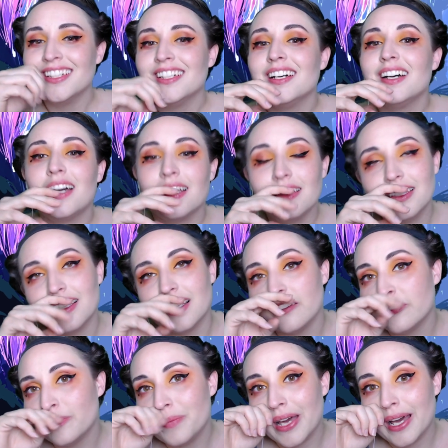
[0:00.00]
I
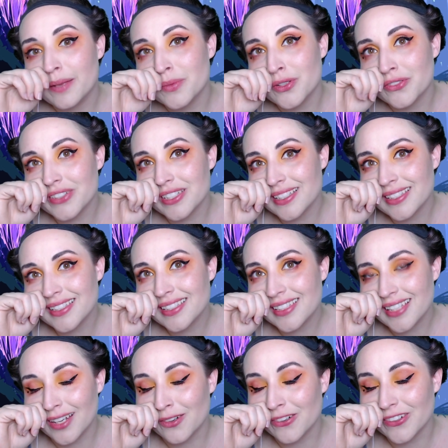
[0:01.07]
love bad movies. I
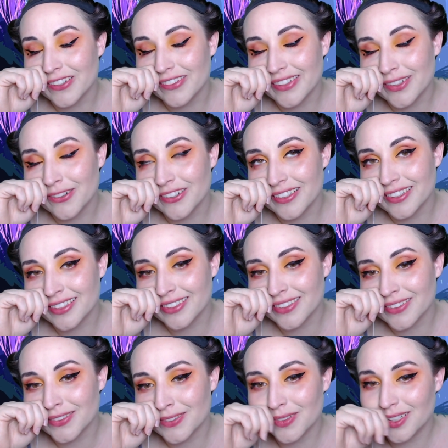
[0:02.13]
really do.